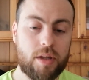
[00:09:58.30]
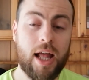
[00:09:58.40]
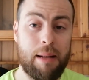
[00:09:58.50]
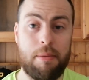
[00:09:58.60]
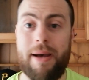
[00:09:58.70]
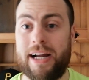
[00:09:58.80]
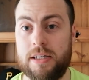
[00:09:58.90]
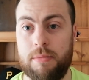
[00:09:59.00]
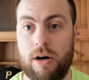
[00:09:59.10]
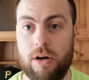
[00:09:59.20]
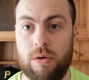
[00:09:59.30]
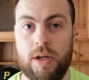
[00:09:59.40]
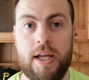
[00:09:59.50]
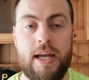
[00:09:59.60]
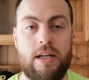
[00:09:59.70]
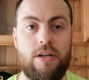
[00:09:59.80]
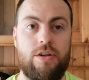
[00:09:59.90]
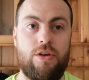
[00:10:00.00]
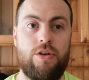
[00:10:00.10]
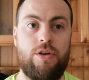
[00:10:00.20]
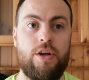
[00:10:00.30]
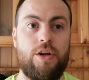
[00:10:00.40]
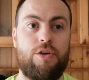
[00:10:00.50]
I'll be back tomorrow to do